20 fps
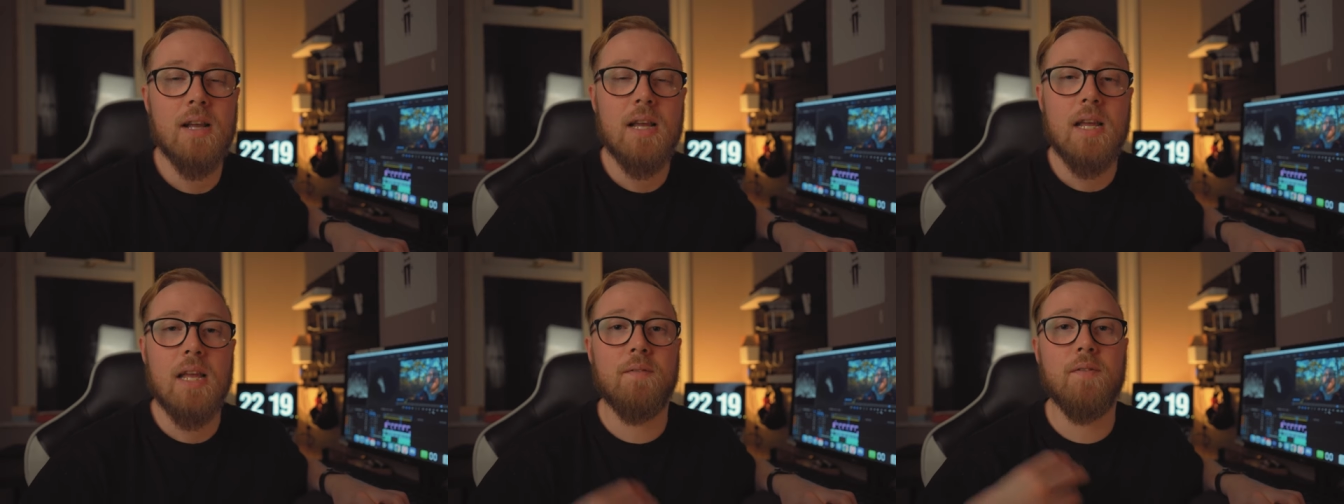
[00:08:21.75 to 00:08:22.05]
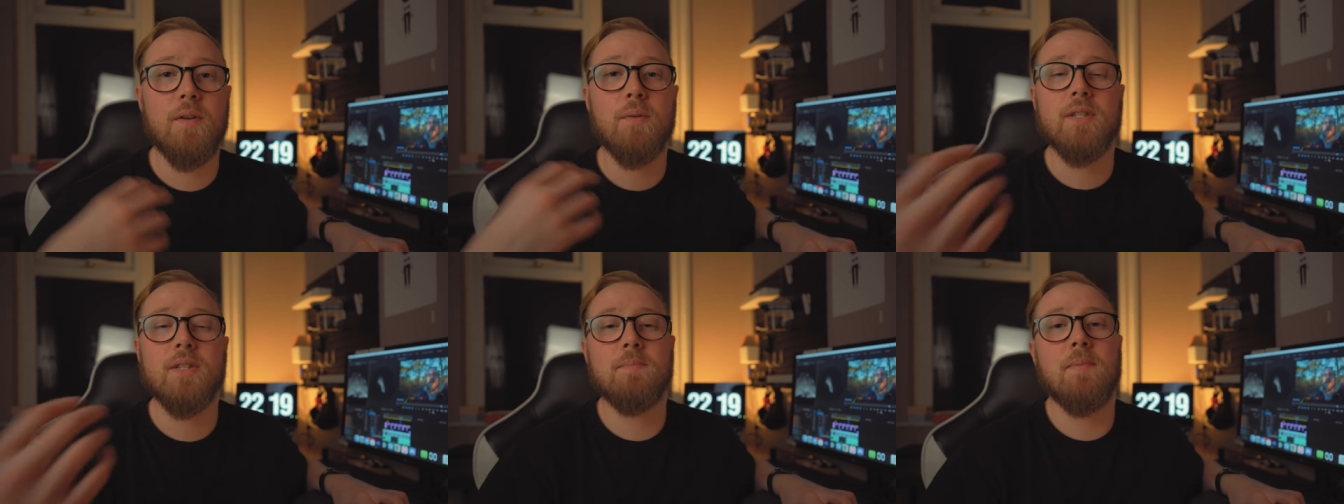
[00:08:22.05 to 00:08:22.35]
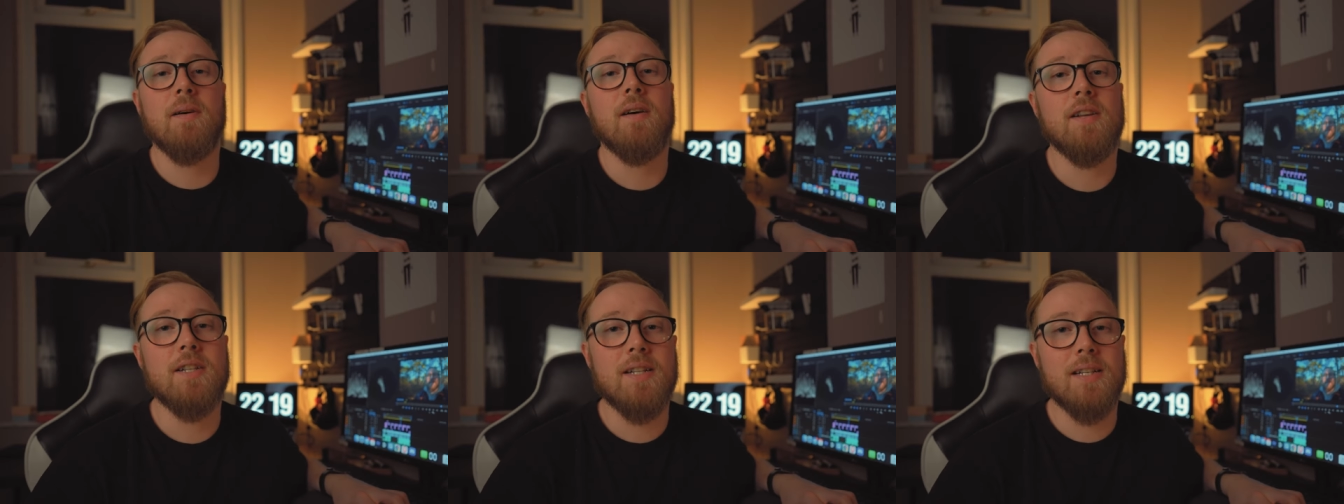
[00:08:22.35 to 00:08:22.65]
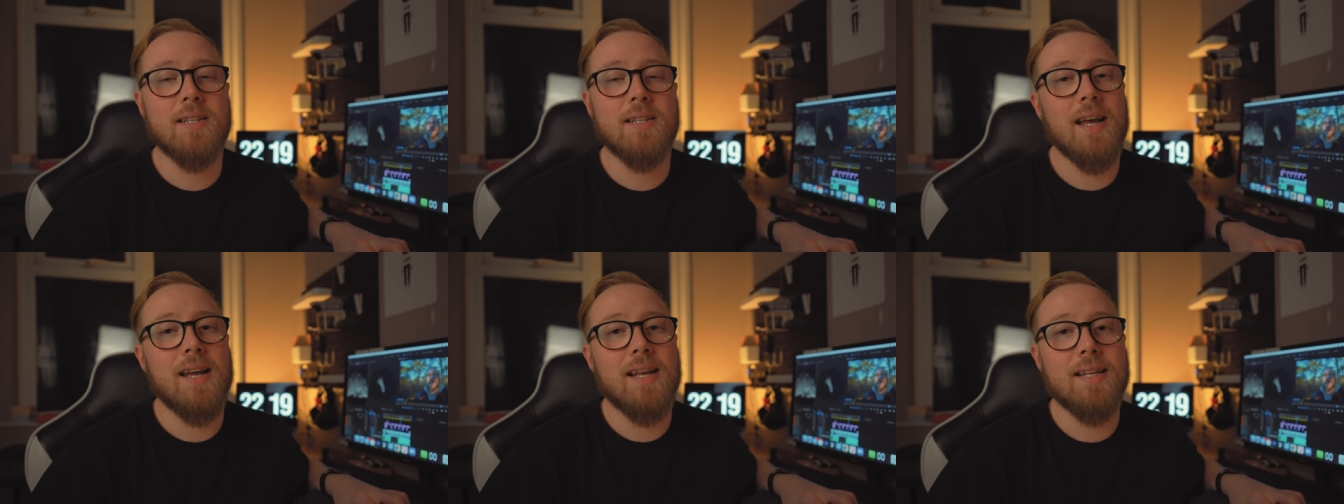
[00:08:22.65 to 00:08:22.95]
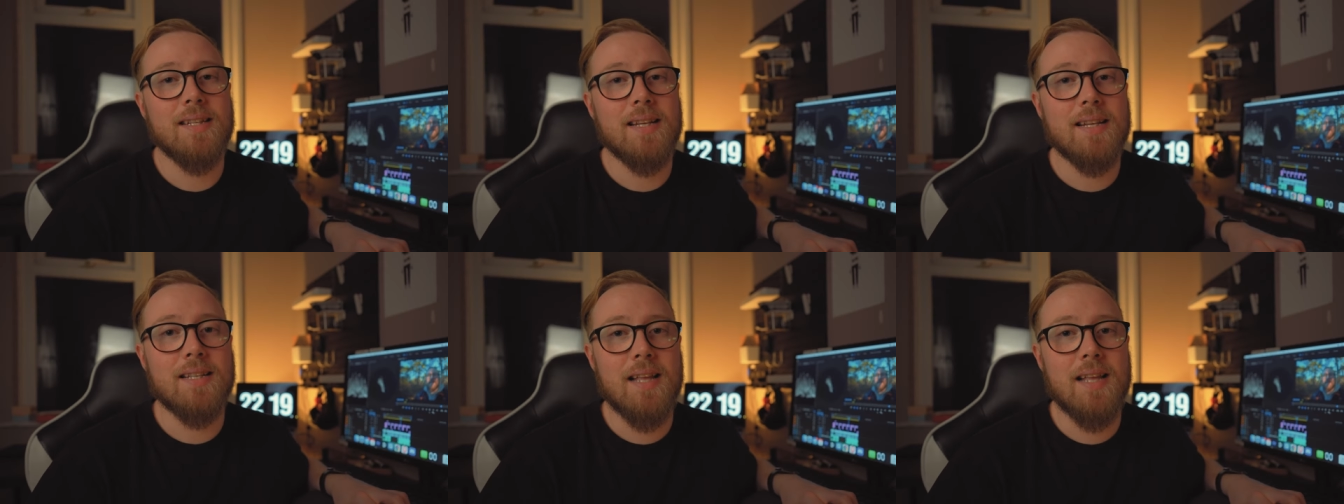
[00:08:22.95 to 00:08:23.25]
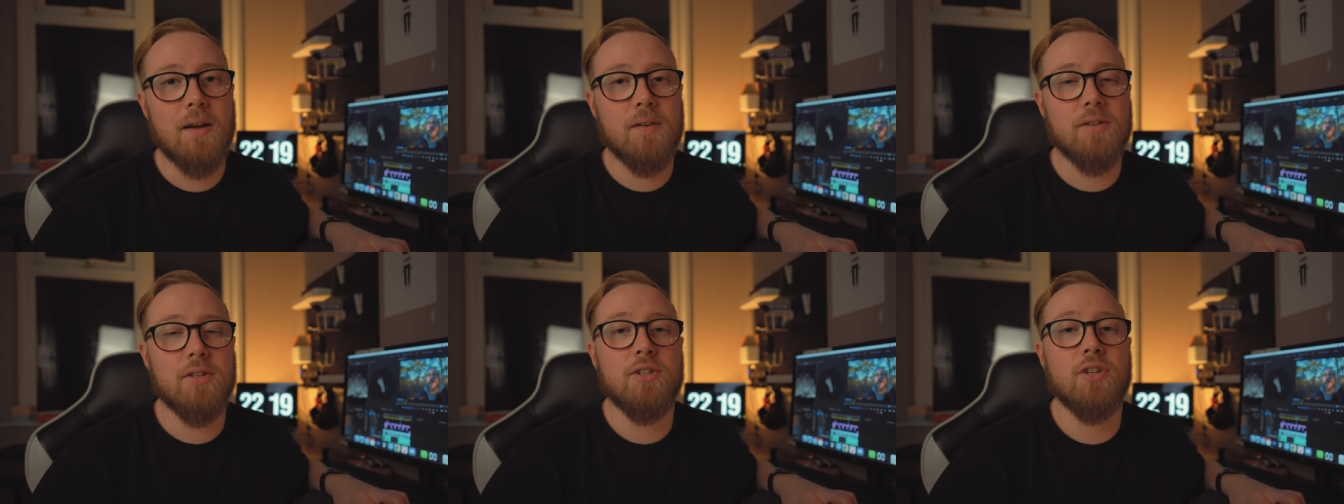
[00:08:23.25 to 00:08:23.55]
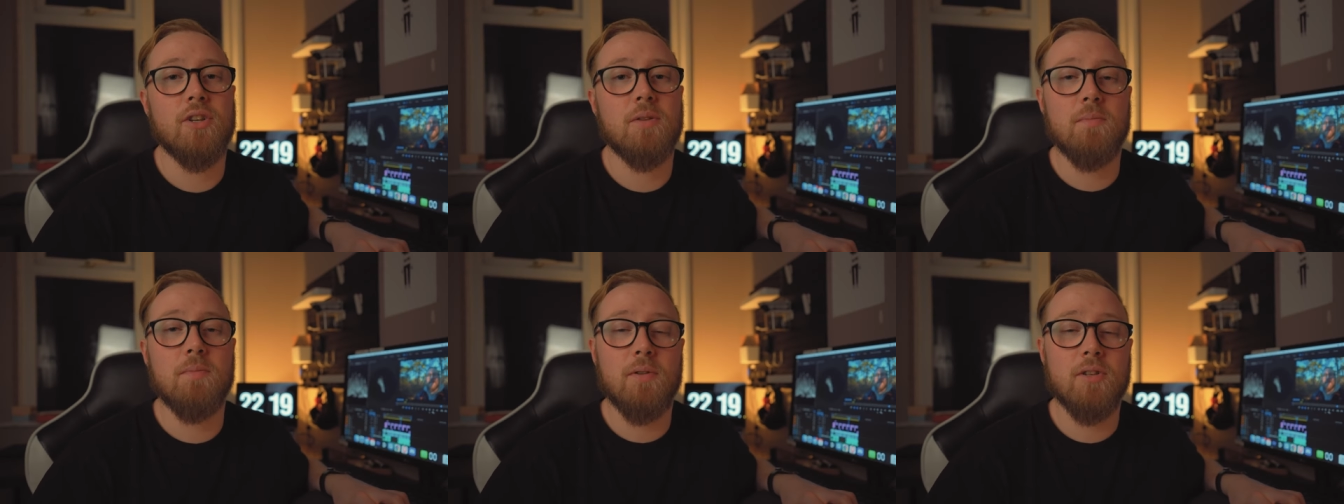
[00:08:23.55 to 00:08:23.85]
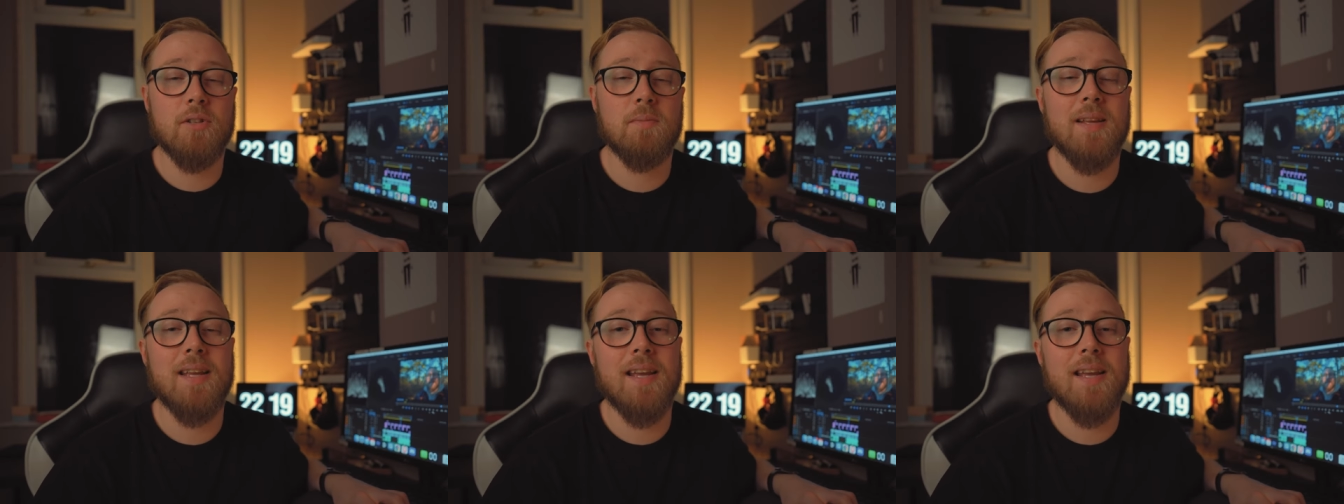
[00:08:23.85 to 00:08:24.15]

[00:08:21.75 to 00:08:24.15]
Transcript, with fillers: If you were to purchase the A6000, you'd possibly